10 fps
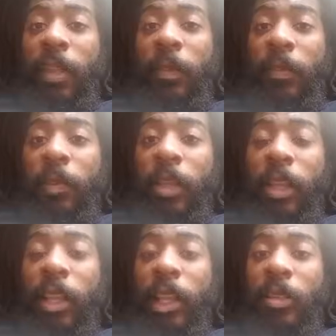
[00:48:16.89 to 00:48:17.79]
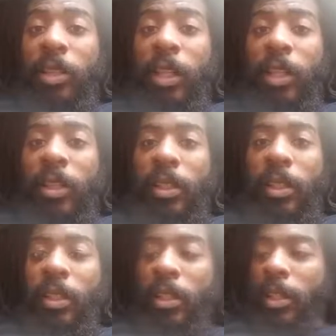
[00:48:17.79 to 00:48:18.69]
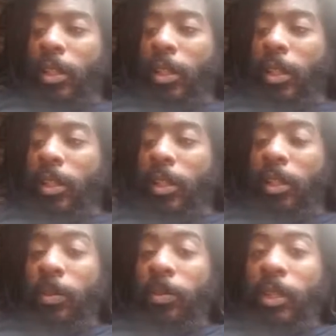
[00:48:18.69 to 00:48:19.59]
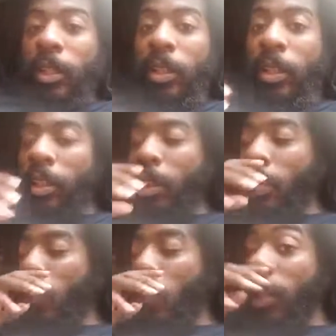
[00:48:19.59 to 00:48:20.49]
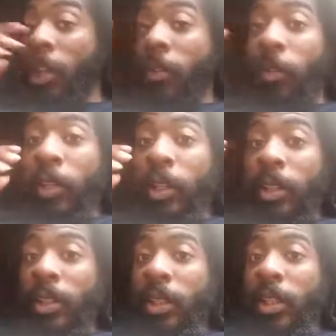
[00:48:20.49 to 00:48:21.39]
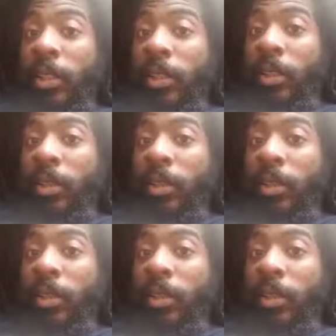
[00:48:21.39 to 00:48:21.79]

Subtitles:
for clout chasing something that would never exist.